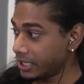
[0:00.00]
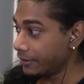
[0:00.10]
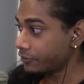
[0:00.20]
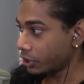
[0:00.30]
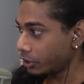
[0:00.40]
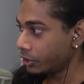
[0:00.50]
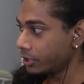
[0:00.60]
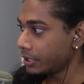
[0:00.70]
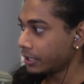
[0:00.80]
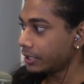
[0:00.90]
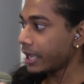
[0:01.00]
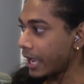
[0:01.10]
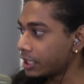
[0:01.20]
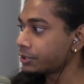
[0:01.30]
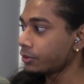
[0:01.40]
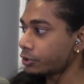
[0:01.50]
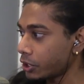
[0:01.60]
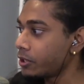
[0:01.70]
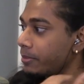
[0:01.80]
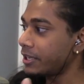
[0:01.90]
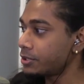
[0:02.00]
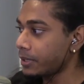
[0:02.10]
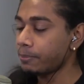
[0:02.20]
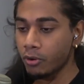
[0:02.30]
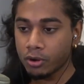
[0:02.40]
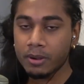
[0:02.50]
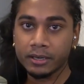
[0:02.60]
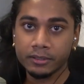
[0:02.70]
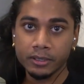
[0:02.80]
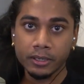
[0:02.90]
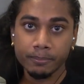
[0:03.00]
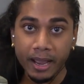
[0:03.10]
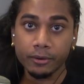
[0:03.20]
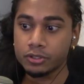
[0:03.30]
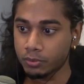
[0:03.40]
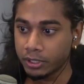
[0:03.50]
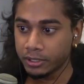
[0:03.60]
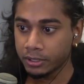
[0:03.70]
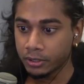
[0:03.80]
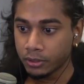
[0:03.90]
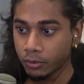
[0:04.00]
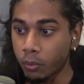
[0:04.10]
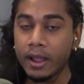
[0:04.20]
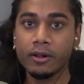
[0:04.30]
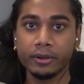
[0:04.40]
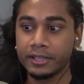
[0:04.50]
They've turned the actual turn-based way Pokemon battles work well